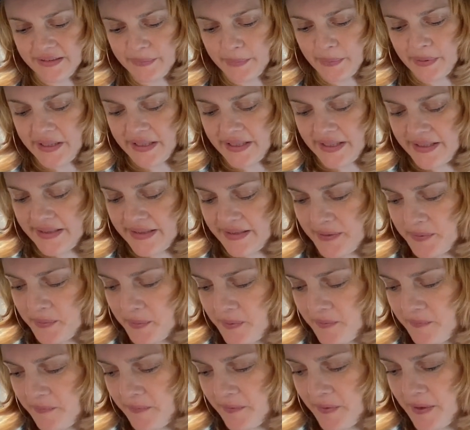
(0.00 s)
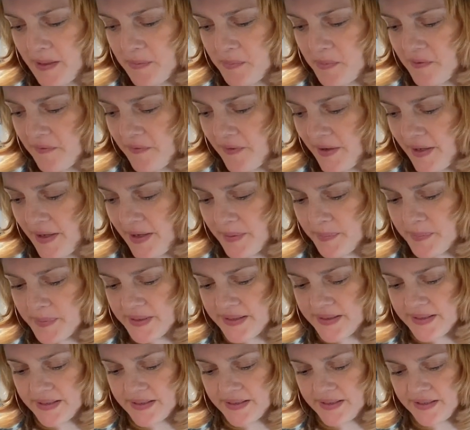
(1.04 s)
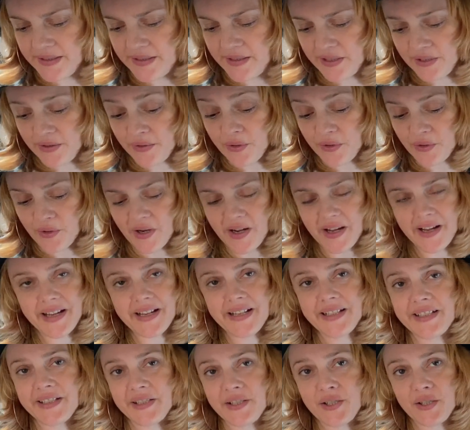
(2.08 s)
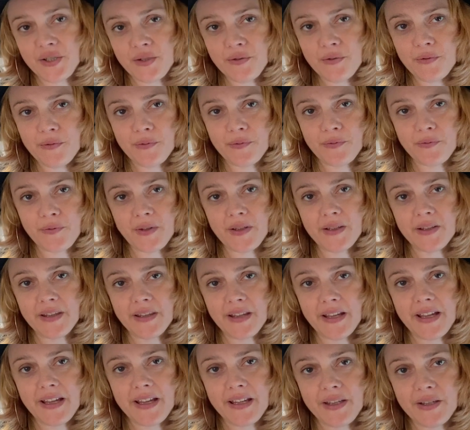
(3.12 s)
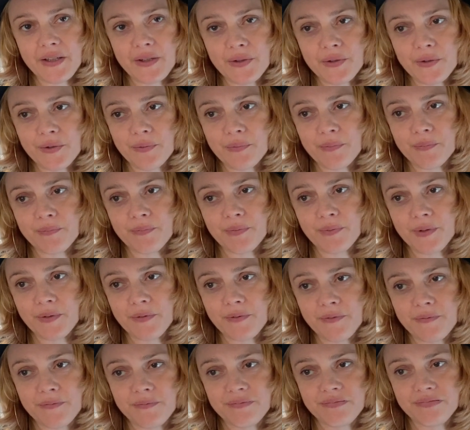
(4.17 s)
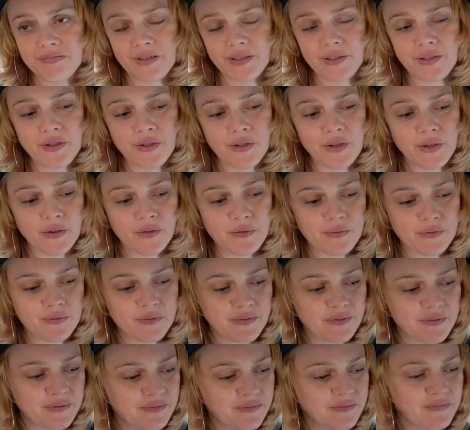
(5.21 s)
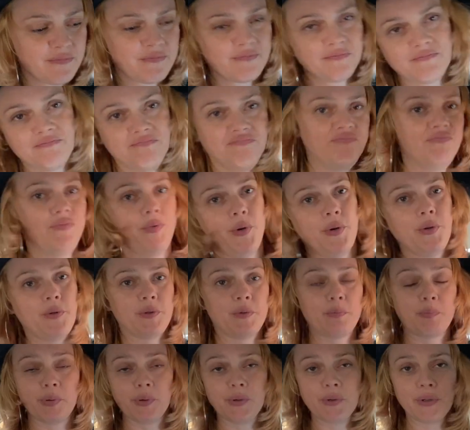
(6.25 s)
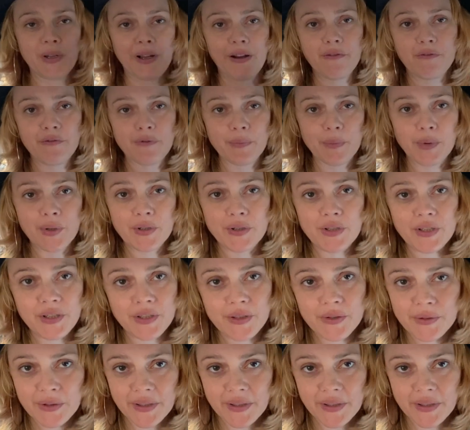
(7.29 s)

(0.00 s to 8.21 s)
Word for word: Getting twin flamey vibes. Did you cry? Did you feel like your, the, I don't know, rug was pulled out from under you?